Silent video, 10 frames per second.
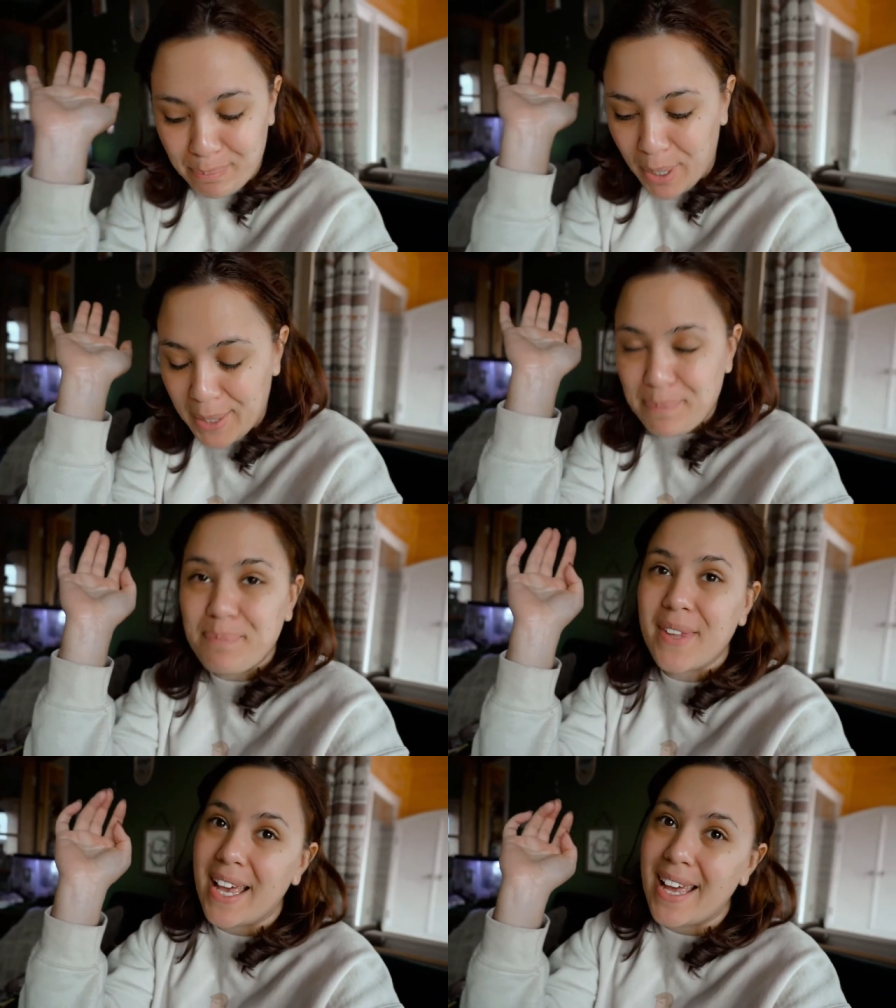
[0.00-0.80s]
But
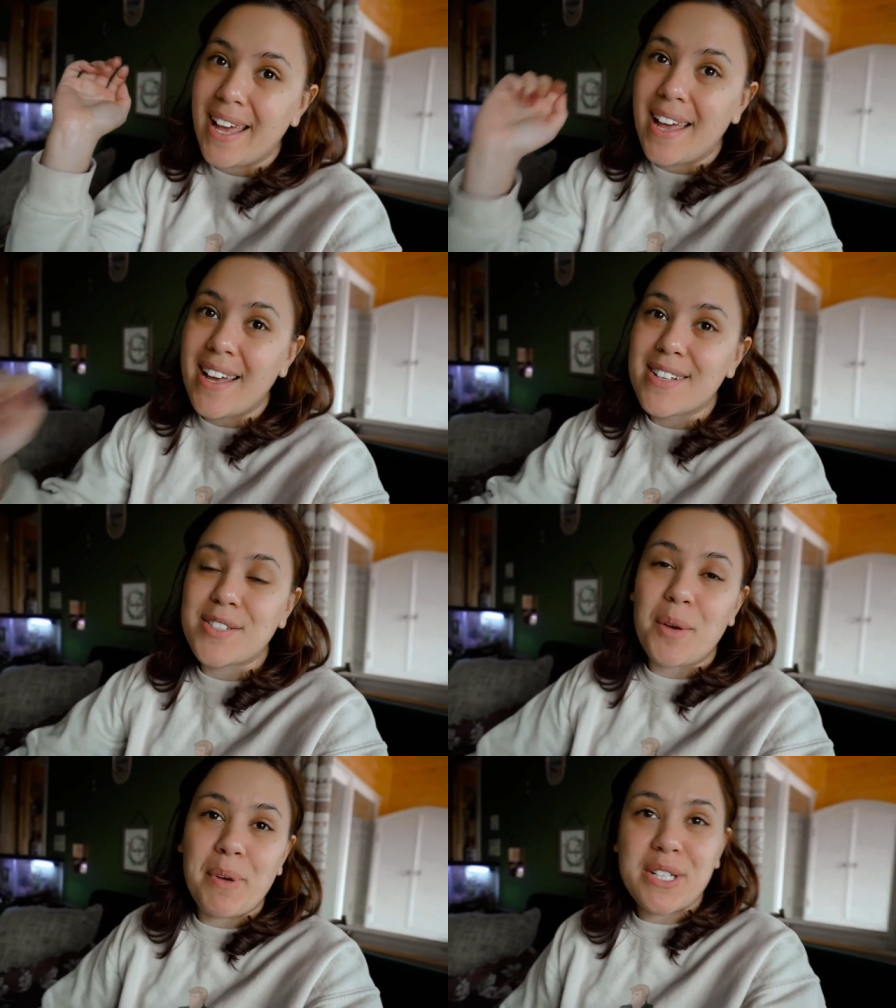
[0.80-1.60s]

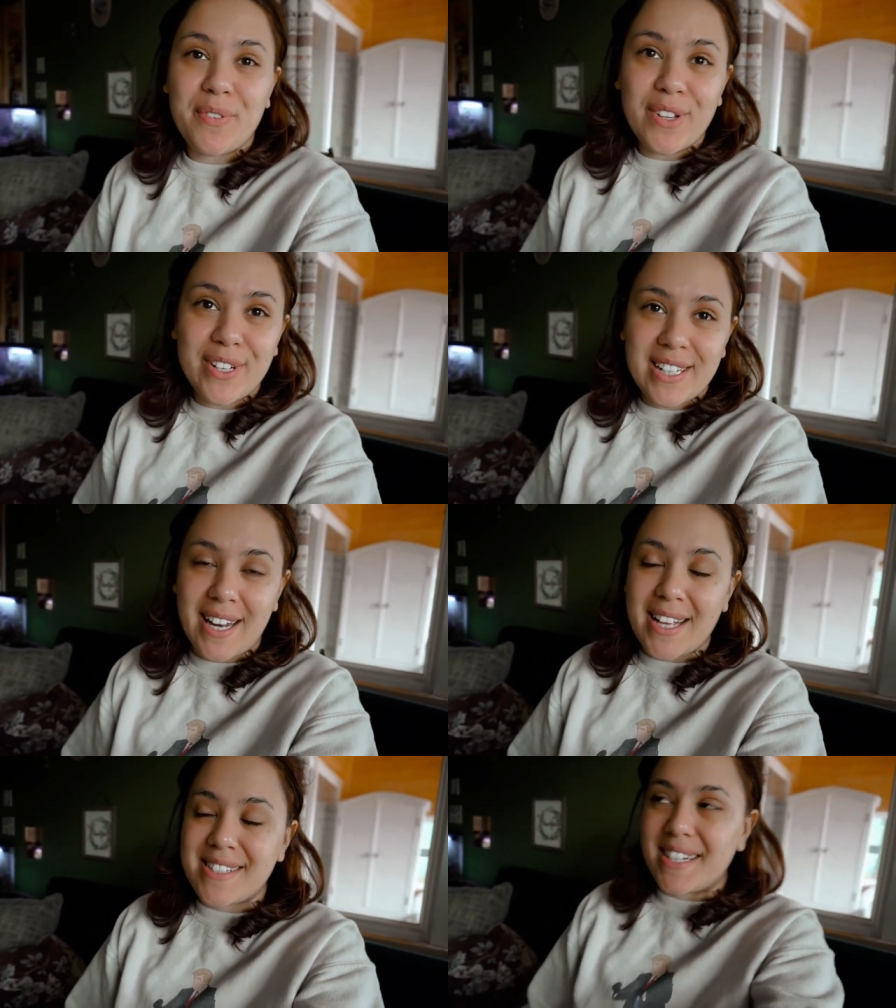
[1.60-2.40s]
so much for looking
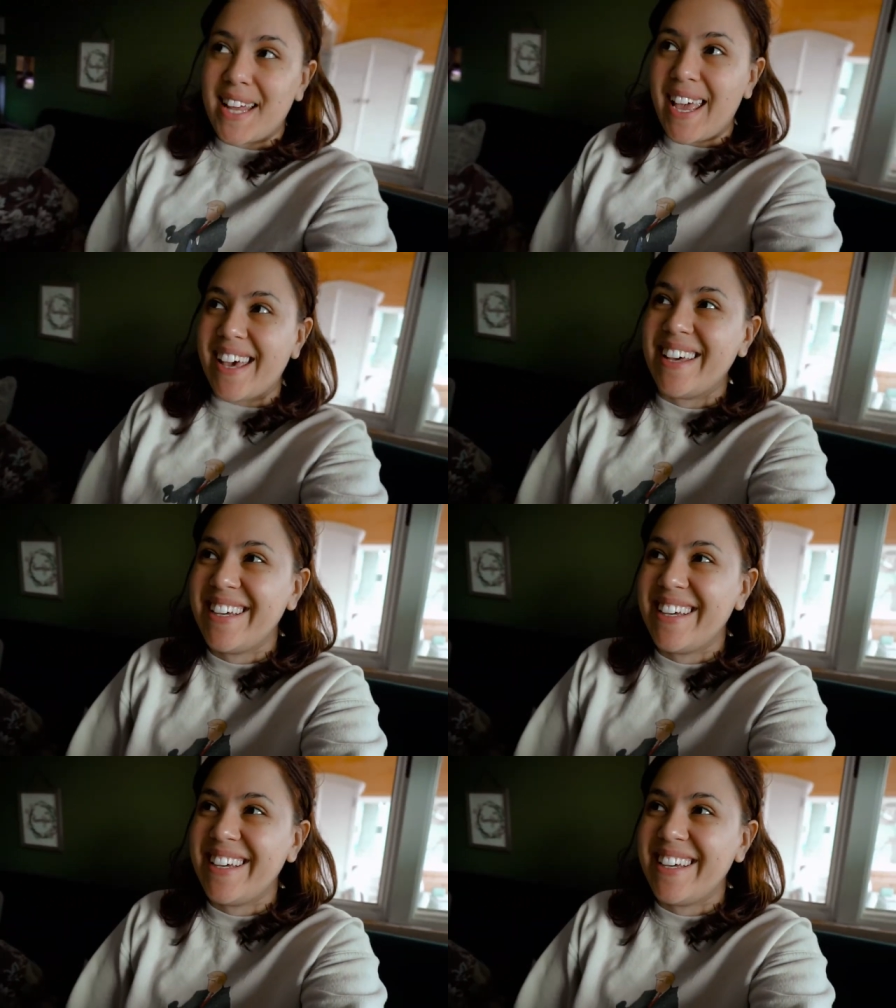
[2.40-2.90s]
nice today.